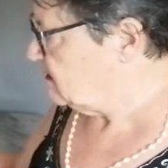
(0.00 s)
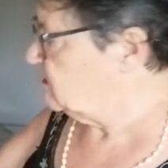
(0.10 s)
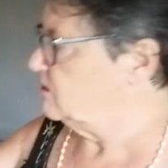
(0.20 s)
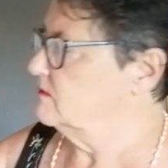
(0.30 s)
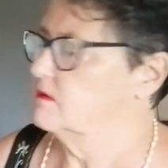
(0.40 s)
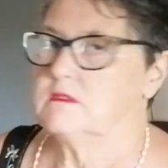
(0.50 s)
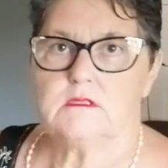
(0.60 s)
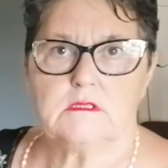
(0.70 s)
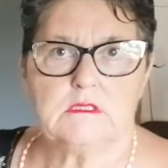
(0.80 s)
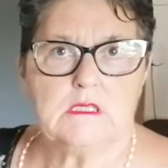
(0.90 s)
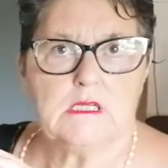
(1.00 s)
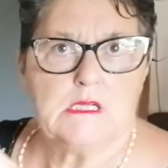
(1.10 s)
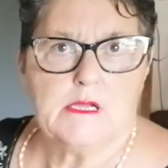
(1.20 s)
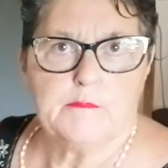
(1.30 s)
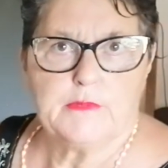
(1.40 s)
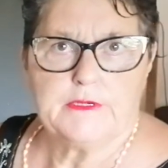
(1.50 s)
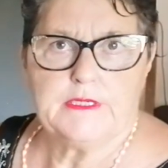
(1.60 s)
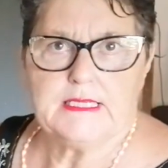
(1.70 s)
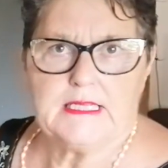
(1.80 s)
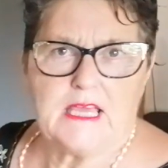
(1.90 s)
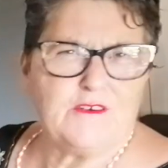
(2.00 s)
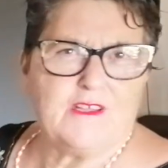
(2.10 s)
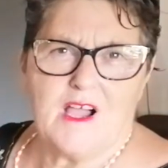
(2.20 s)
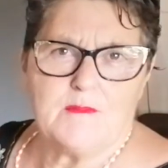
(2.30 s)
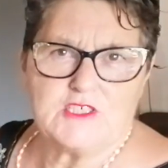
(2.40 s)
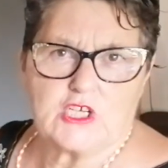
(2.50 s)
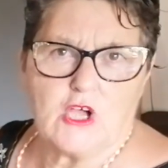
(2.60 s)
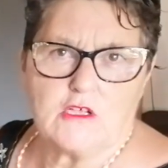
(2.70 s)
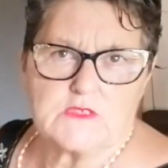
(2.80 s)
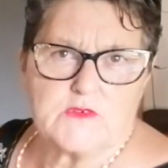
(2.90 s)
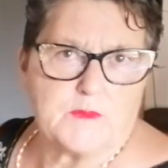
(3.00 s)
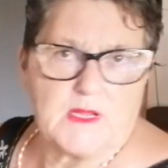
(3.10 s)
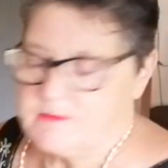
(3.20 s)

So, put it in. I don't know how much it calls for, but